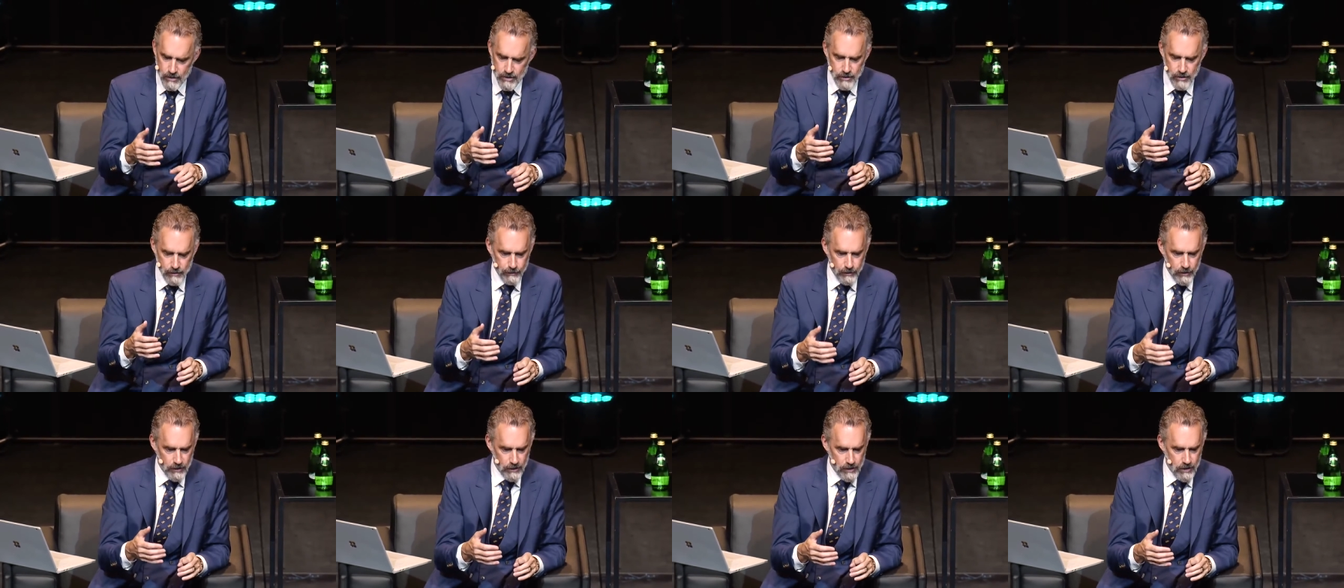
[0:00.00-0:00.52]
so
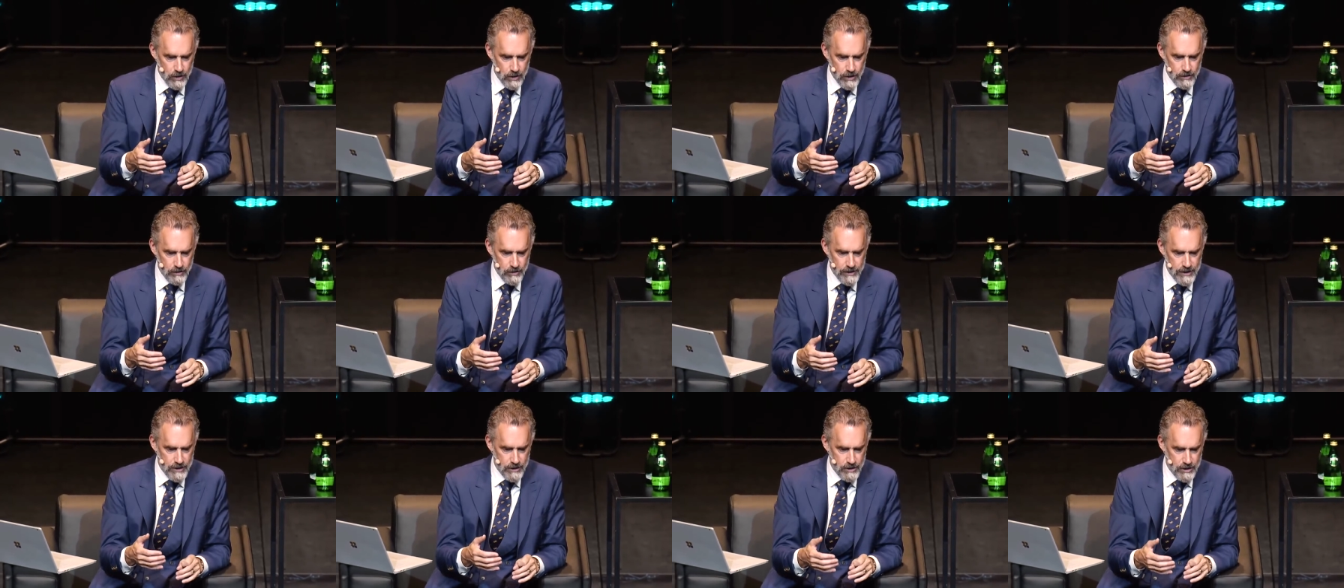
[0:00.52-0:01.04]
full of
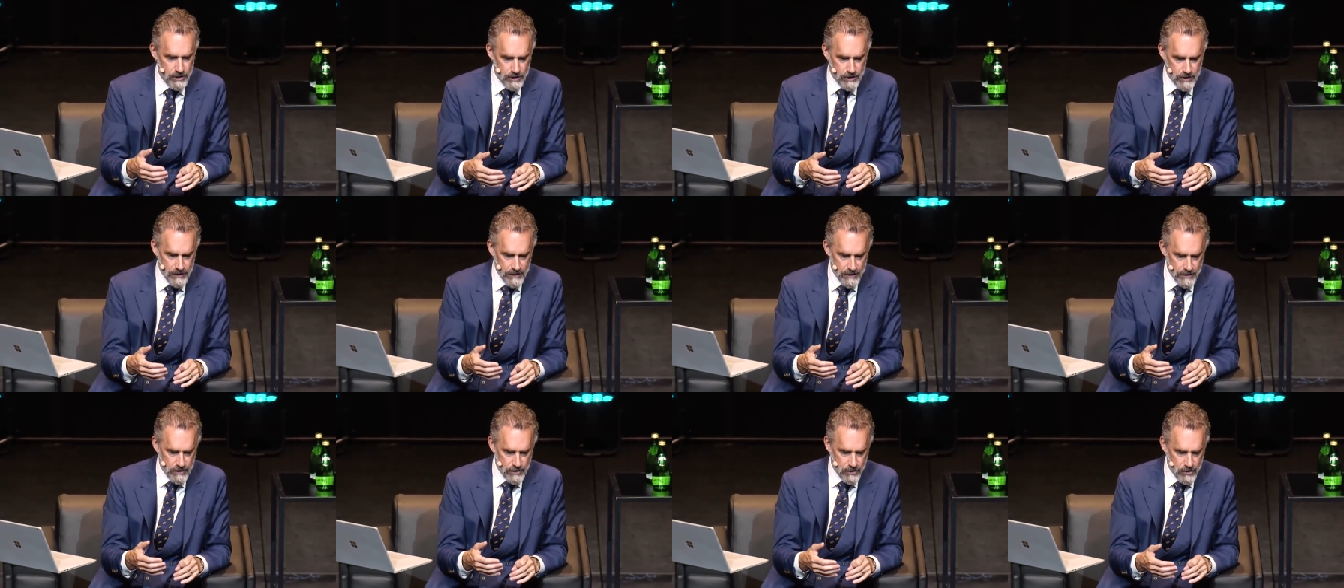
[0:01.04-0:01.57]
contradictions
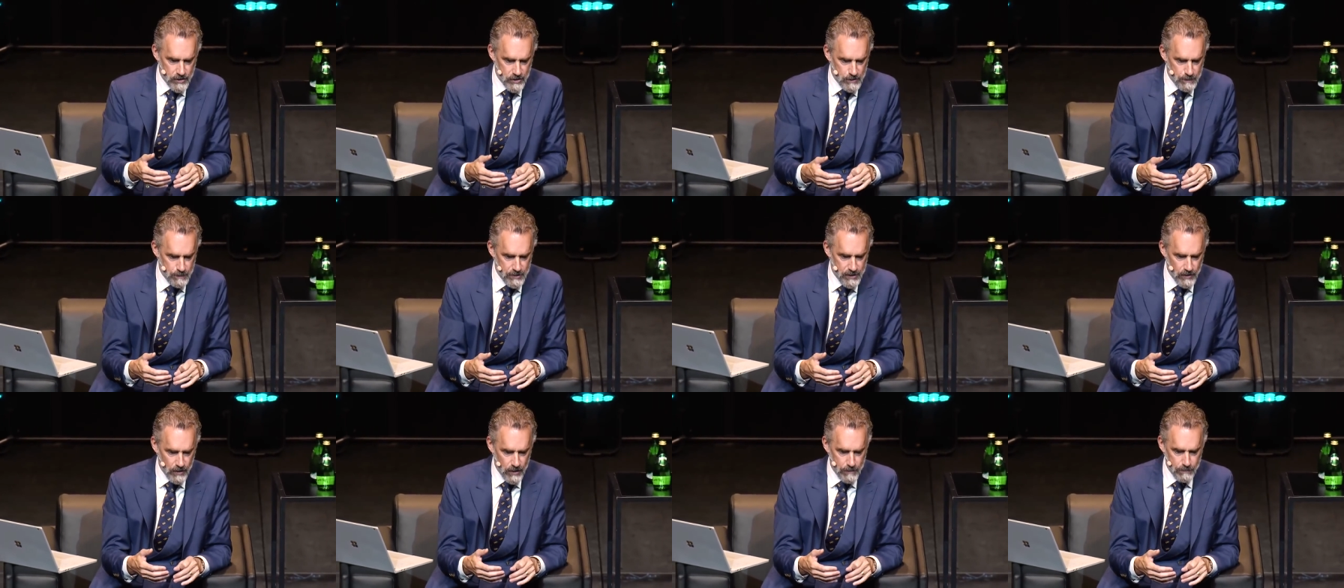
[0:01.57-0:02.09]
that it's
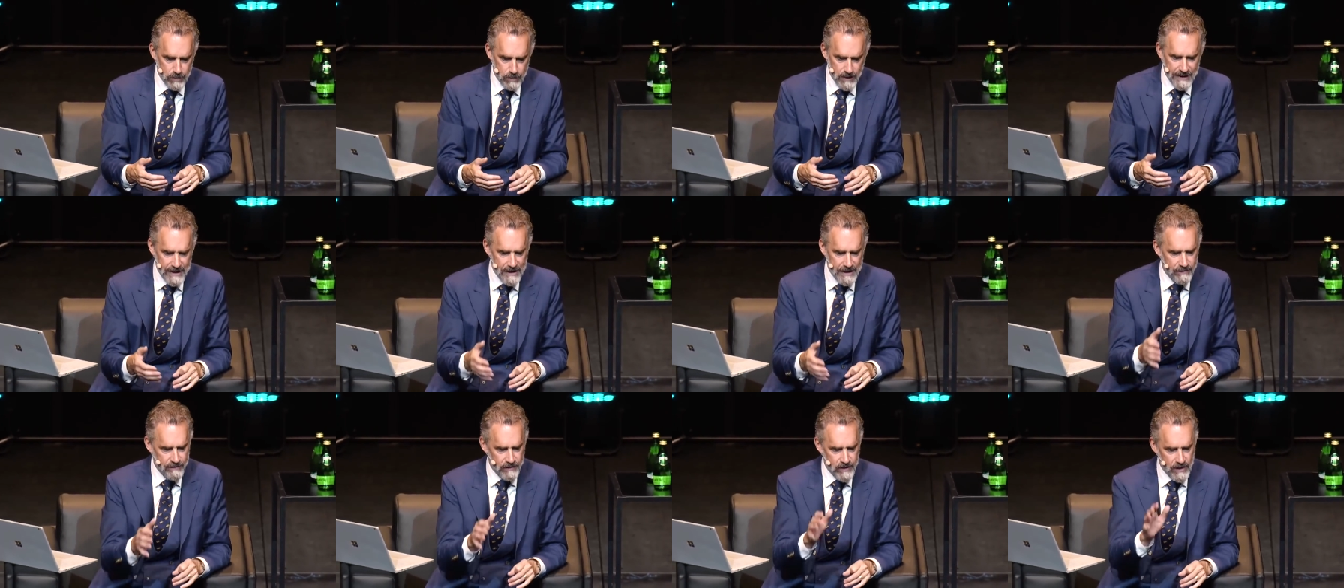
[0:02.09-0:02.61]
just beyond
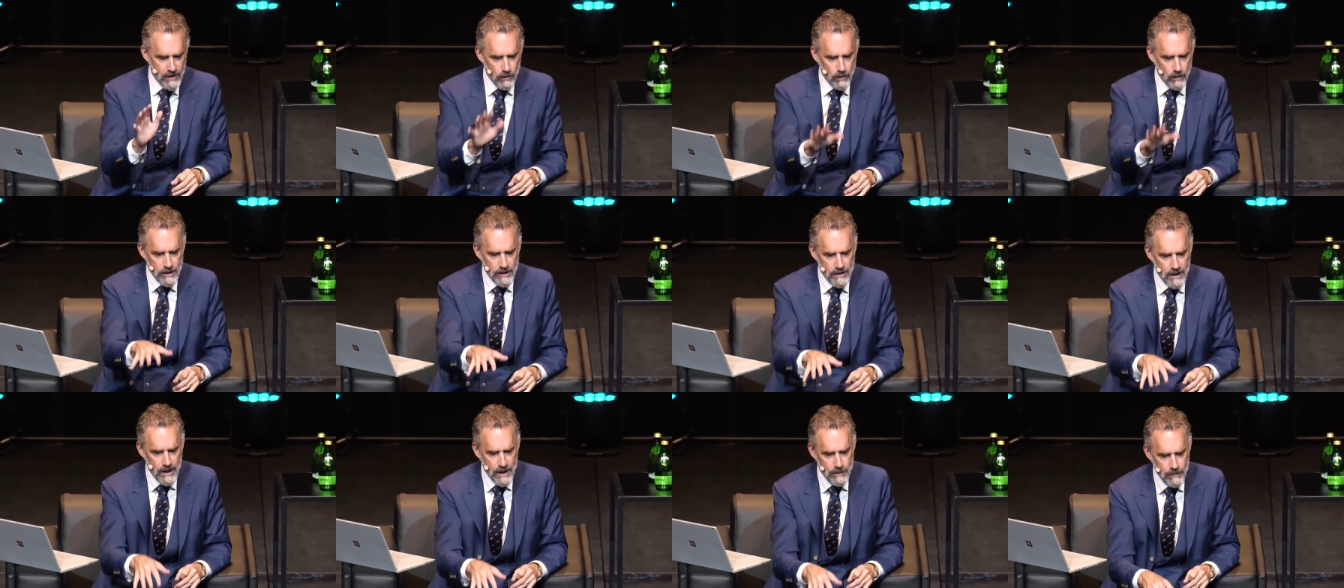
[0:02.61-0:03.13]
belief. And the
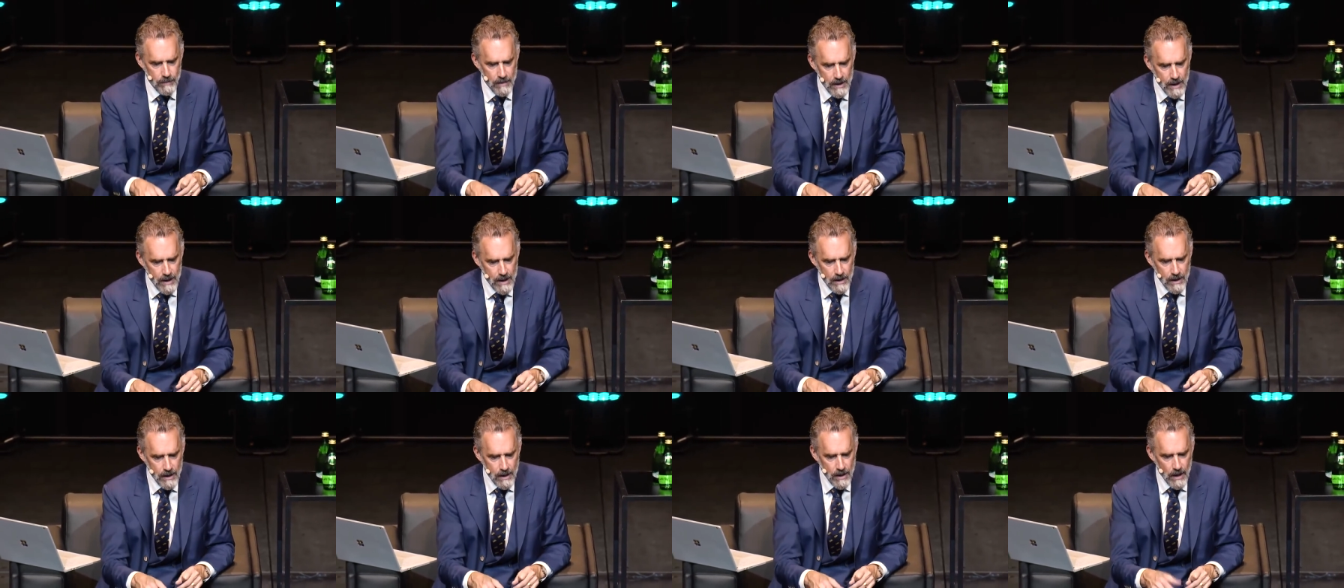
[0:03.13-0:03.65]
only time,
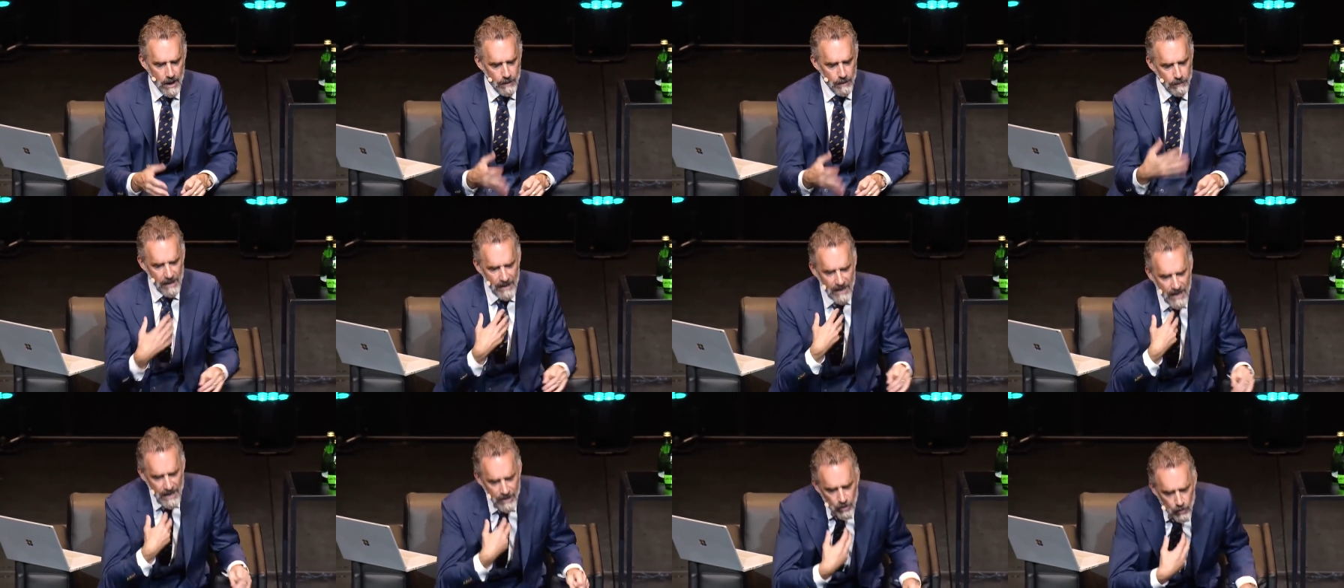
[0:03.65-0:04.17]
I
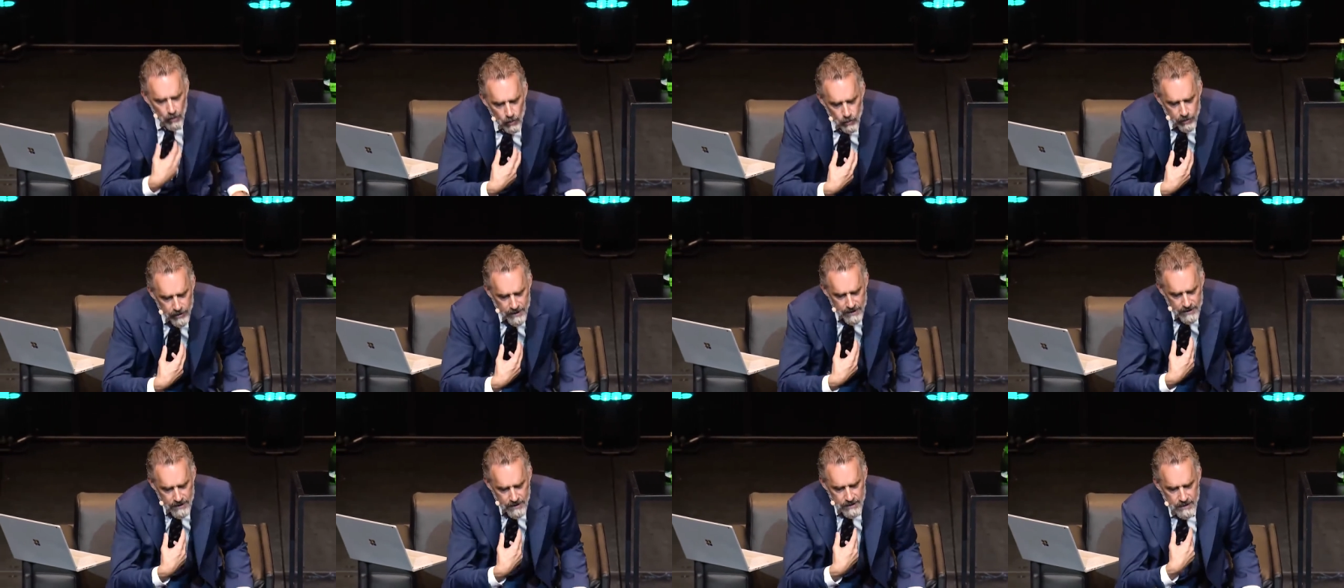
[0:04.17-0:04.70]
mean, I know
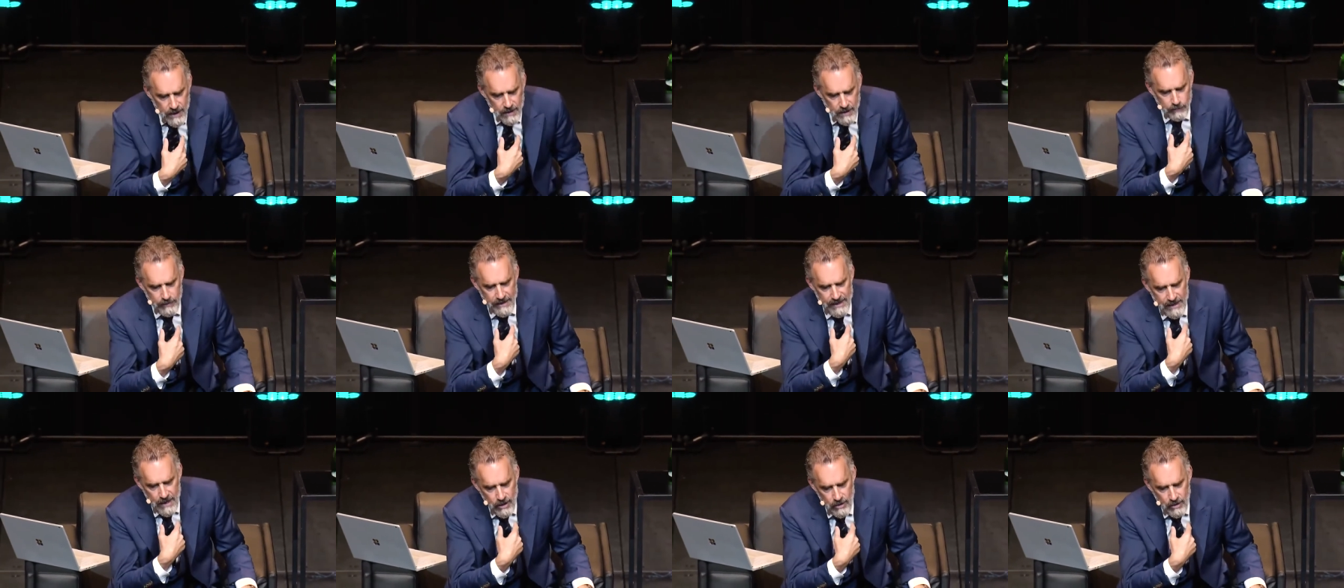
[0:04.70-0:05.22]
this because I
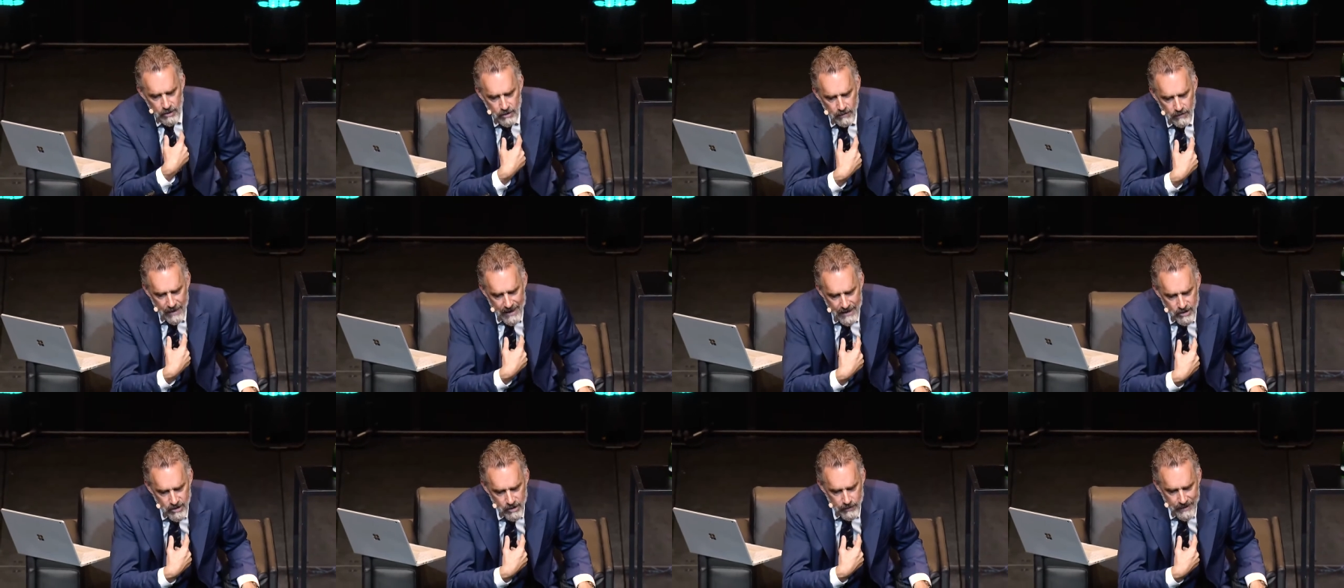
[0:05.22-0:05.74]
read
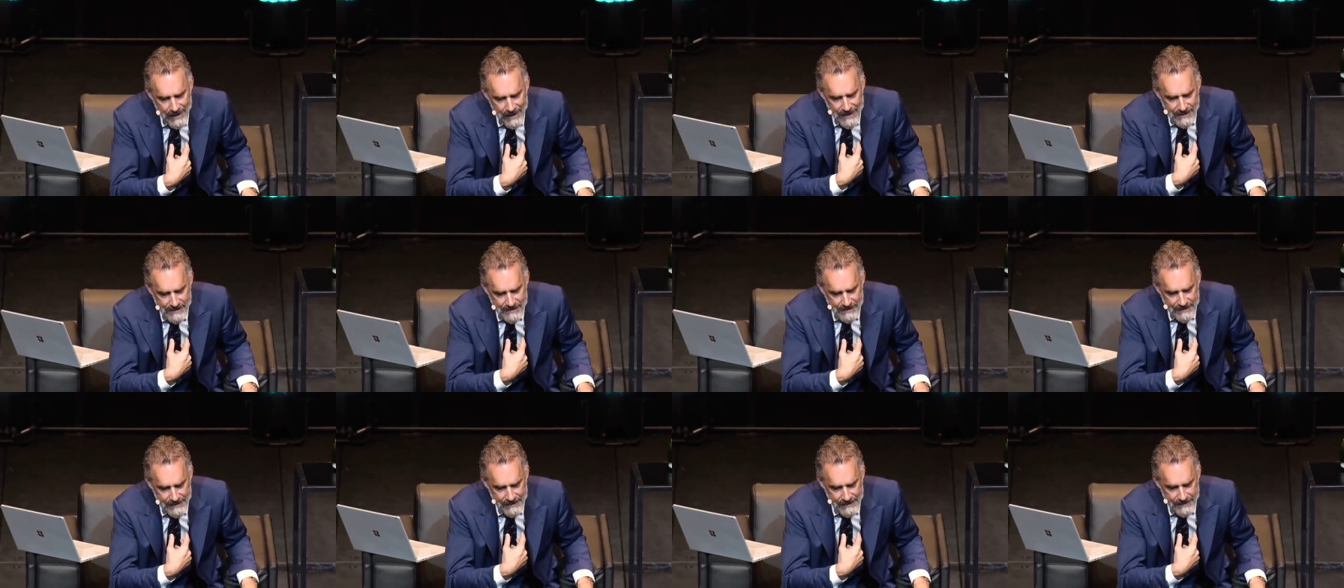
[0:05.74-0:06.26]
undergraduate
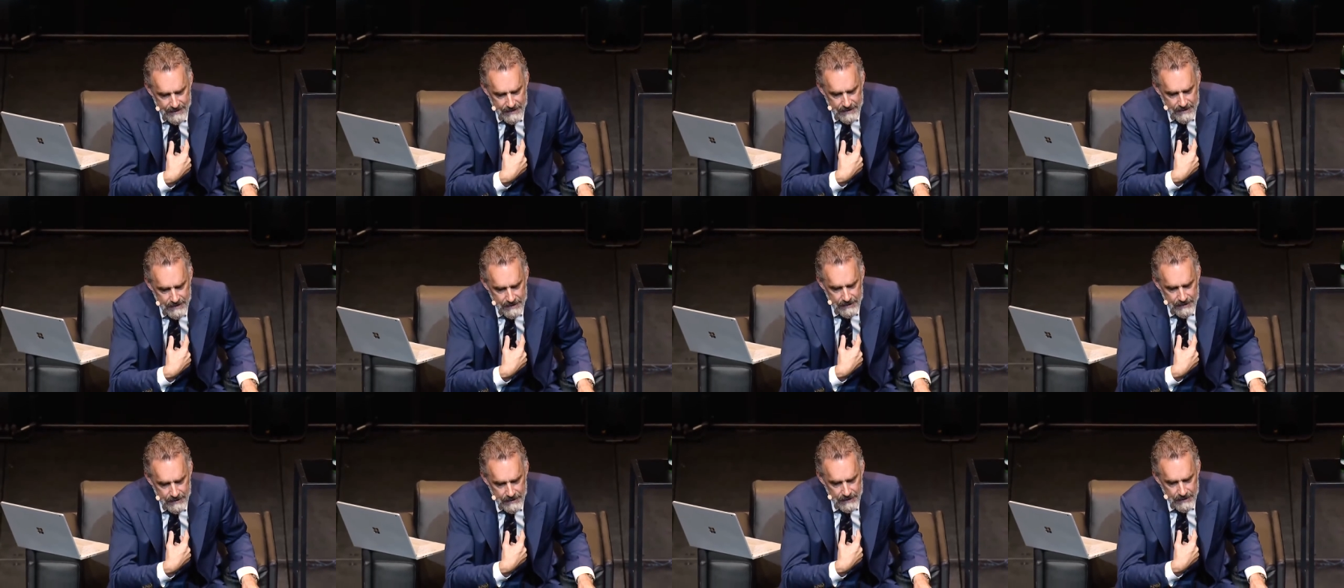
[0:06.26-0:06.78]
essays.